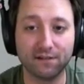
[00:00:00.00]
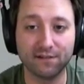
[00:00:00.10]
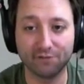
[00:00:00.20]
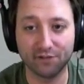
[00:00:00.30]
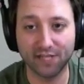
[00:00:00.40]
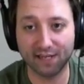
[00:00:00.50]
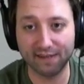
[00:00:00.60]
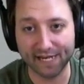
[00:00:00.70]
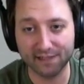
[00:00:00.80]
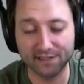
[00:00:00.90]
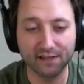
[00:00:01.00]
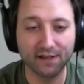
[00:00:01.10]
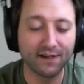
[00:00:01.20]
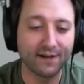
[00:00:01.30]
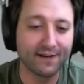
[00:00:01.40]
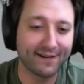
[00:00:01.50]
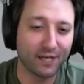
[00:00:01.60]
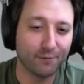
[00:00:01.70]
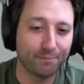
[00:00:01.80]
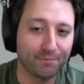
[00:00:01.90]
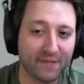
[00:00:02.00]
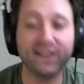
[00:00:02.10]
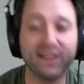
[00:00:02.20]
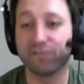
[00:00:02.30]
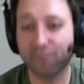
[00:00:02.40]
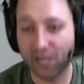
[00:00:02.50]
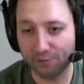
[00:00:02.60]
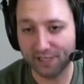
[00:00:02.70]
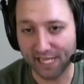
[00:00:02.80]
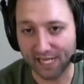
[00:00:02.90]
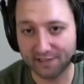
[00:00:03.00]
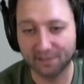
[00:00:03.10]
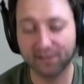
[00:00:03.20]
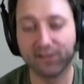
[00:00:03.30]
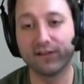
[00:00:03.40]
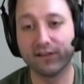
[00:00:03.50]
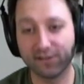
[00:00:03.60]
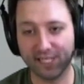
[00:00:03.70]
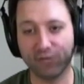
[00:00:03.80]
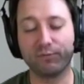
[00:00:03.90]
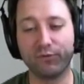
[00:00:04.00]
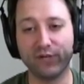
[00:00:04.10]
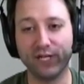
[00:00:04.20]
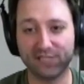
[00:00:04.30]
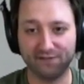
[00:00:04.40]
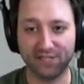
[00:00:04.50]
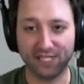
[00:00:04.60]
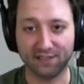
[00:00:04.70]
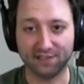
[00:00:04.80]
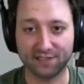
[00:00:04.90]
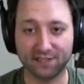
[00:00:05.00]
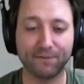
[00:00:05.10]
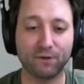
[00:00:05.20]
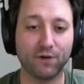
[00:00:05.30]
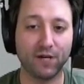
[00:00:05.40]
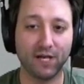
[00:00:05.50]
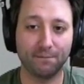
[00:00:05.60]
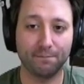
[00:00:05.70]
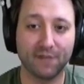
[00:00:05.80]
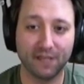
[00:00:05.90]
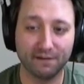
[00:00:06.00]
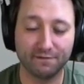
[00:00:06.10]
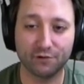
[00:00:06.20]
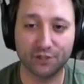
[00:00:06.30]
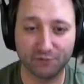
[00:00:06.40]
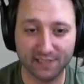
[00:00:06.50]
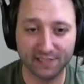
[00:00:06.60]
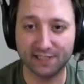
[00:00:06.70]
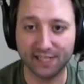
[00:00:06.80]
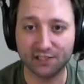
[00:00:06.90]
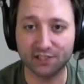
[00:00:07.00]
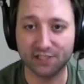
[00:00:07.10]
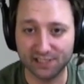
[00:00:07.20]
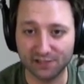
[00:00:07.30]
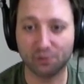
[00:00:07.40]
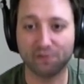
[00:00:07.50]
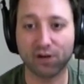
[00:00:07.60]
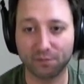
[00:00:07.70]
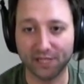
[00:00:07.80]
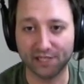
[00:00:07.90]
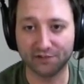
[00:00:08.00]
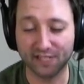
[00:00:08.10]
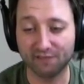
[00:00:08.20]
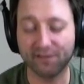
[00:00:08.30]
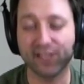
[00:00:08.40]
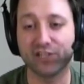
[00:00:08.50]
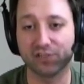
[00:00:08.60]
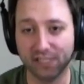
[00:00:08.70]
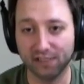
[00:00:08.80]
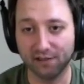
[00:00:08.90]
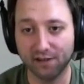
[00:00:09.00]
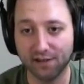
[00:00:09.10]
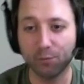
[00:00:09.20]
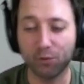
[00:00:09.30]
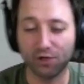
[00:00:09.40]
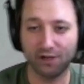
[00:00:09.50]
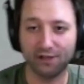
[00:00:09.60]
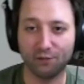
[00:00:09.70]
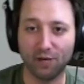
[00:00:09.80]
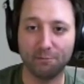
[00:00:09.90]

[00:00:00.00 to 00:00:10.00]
level like that. And then following that, you know, we put out DVDs and first release it in HD to all of our pledgers, and then eventually put it on the web.